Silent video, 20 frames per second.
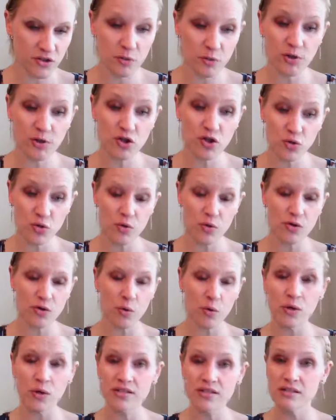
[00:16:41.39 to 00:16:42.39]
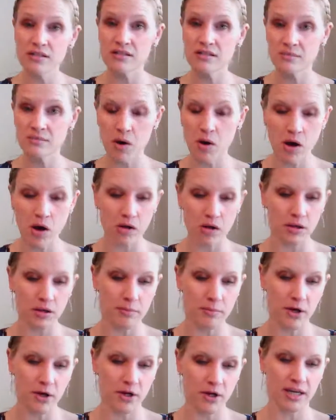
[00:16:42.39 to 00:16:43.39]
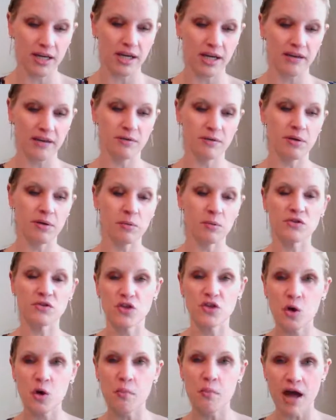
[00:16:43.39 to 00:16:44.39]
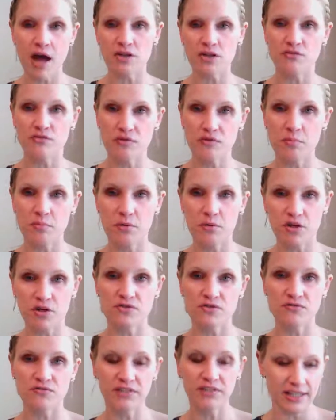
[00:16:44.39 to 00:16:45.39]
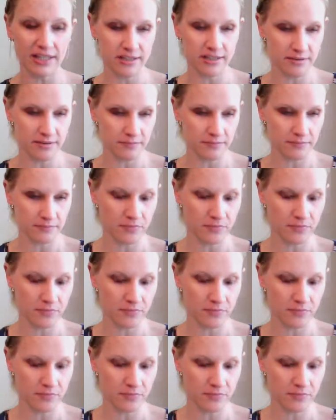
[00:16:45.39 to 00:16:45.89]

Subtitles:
To be sure, there was a small American navy, but it was no match for the British fleet.